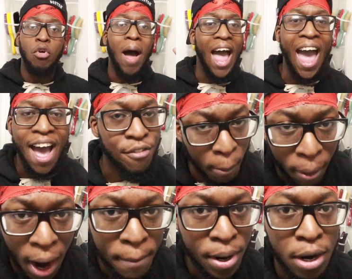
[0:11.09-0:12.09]
So I have a
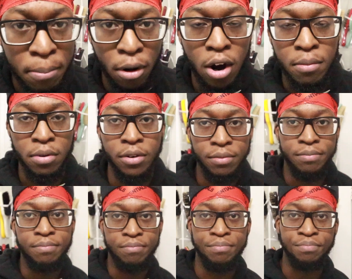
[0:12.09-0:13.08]
primary barber
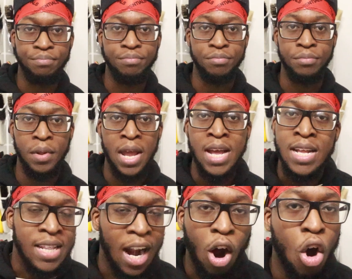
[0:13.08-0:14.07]

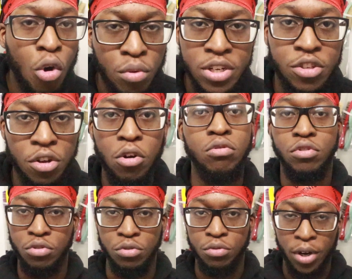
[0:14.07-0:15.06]
that I always go
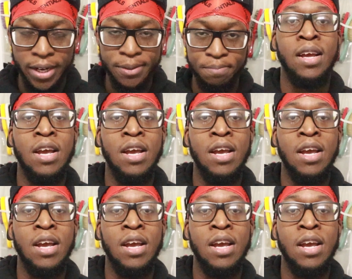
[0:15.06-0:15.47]
to, right?